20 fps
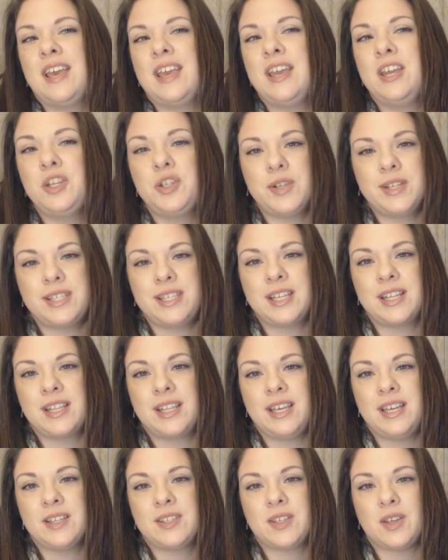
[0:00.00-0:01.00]

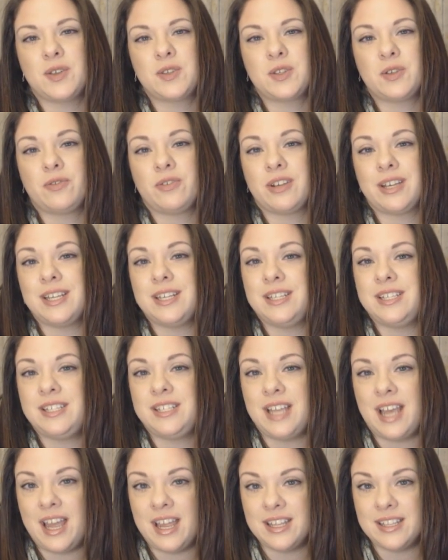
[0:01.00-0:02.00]
Interestingly, it's also very
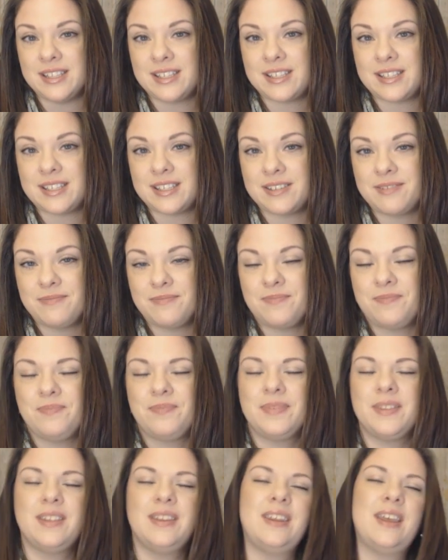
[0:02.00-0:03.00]
dense.
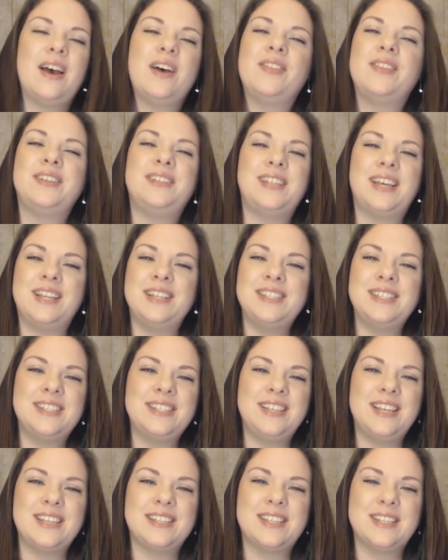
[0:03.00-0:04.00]
Now, the
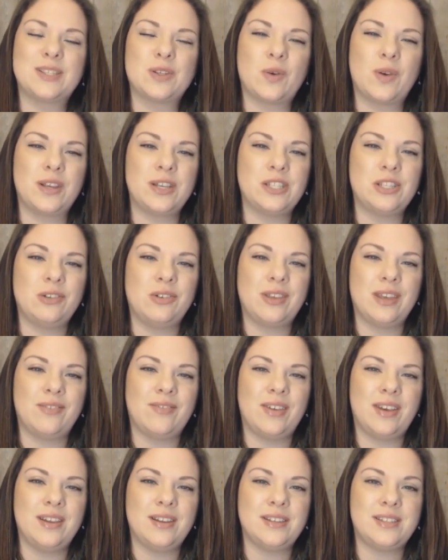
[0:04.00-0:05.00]
denseness is going to
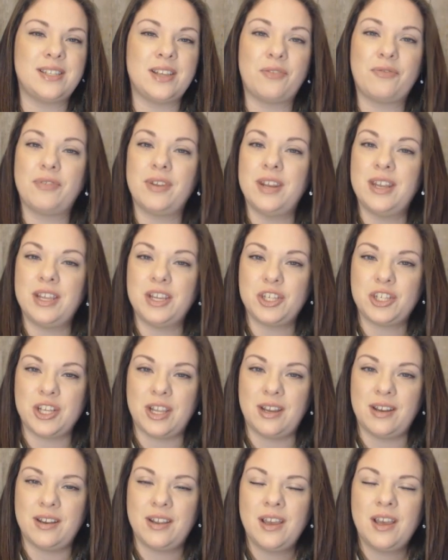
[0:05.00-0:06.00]
give it
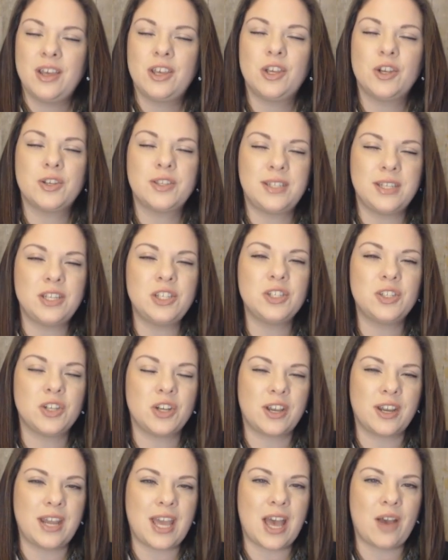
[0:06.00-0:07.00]
definition. Your stitches
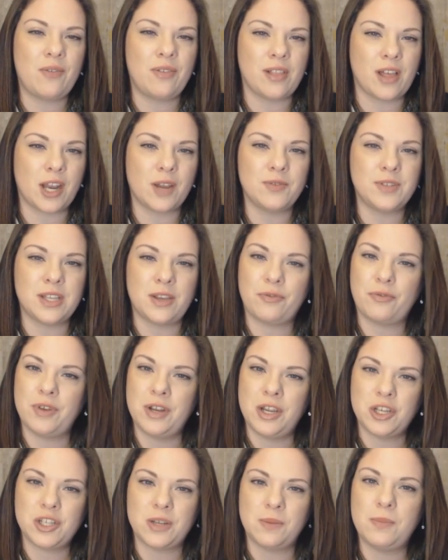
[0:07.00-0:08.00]
are going to have a lot of
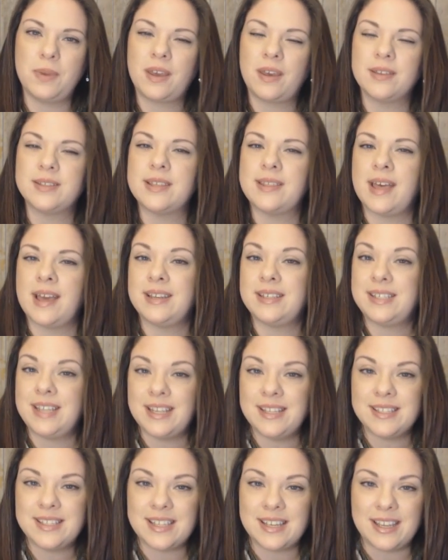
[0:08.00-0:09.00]
definition because of that
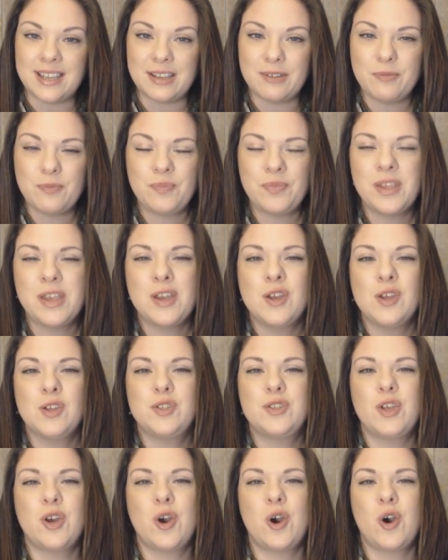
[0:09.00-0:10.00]
density.
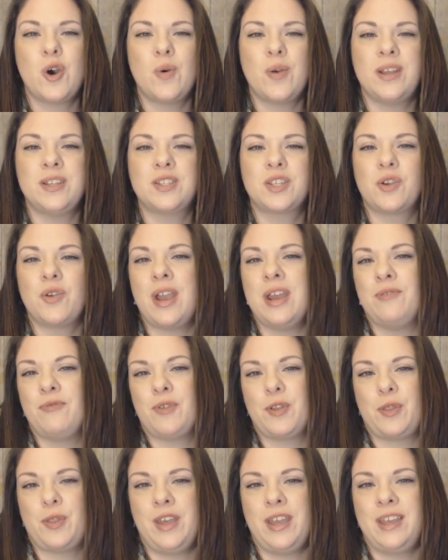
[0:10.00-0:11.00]
So it's great
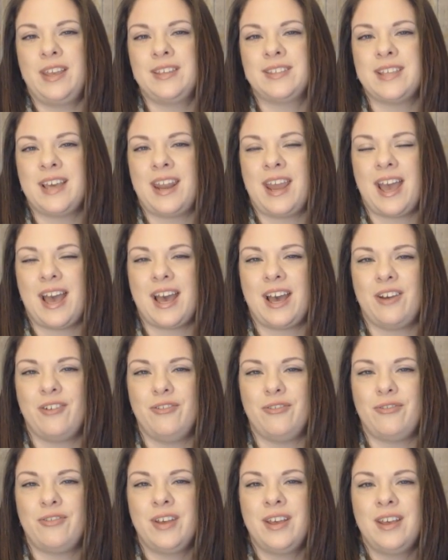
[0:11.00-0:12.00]
for things that
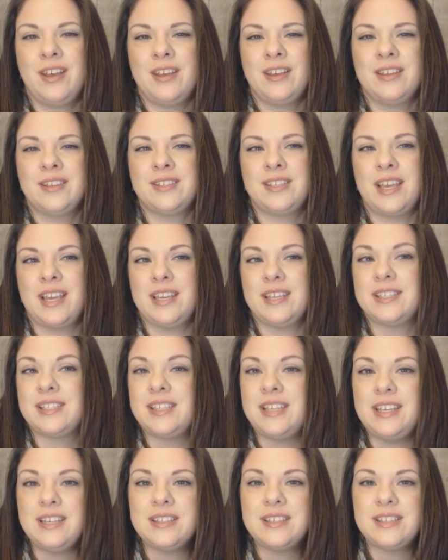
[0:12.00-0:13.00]
have, say,
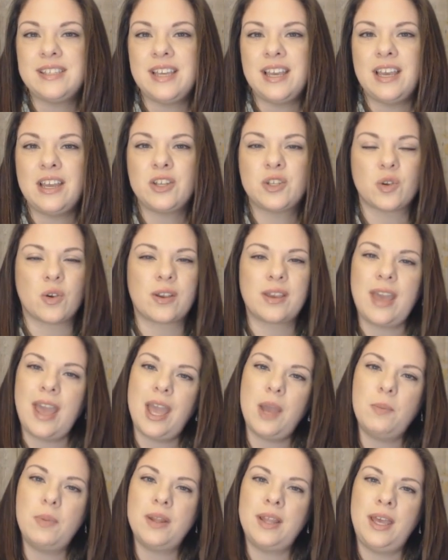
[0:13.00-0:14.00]
seed stitch or
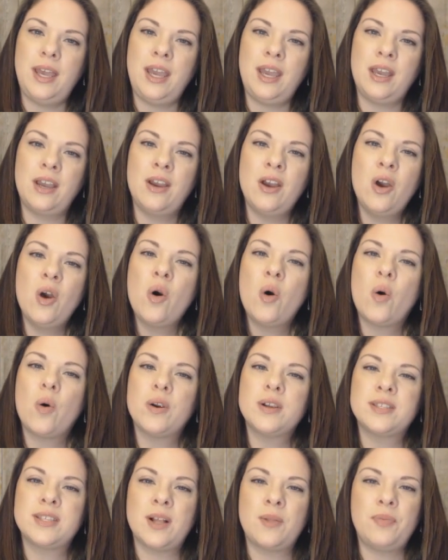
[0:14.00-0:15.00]
cabling,
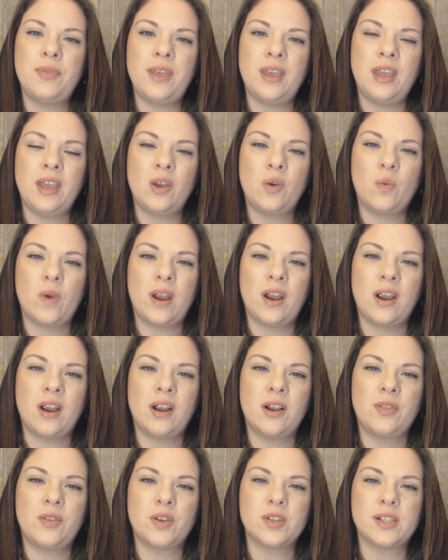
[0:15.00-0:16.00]
or something
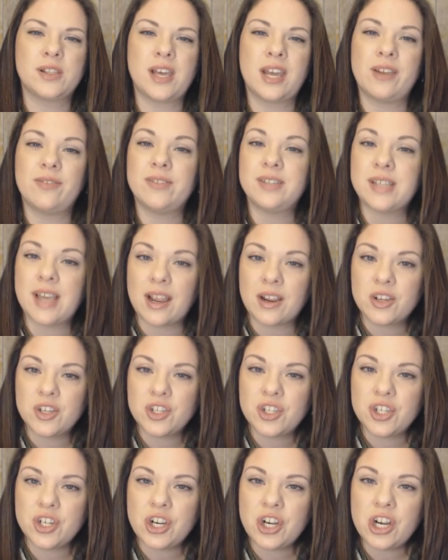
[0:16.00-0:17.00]
where there's a lot of
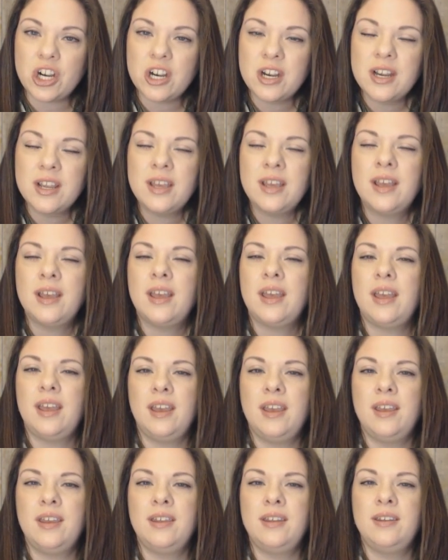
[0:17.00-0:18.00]
texture
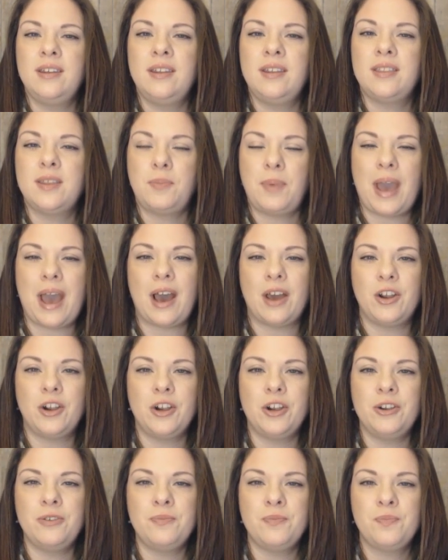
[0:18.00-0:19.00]
in the
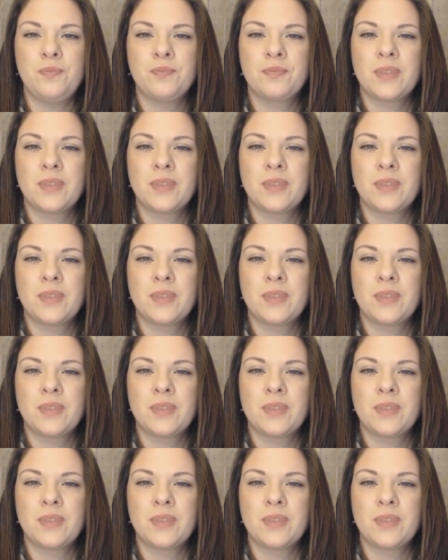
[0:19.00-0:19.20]
pattern.